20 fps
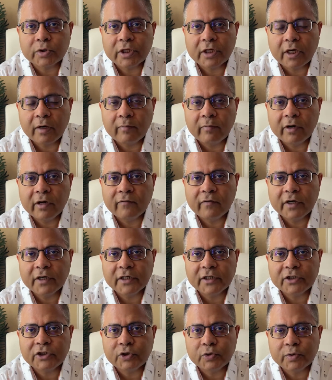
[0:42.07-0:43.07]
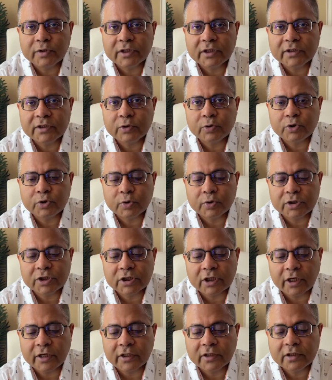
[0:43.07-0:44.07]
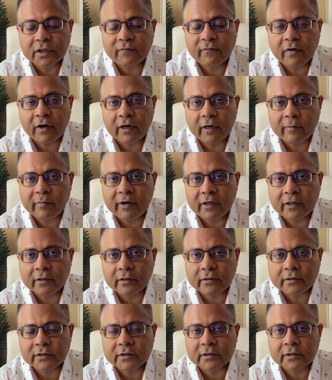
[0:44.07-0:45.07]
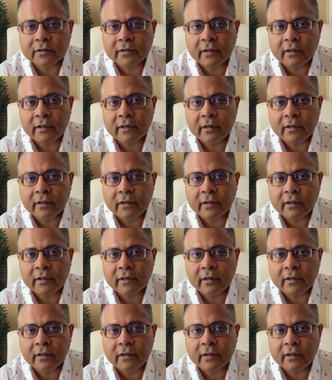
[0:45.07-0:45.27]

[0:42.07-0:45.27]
the number one issue is you should study the fundamentals.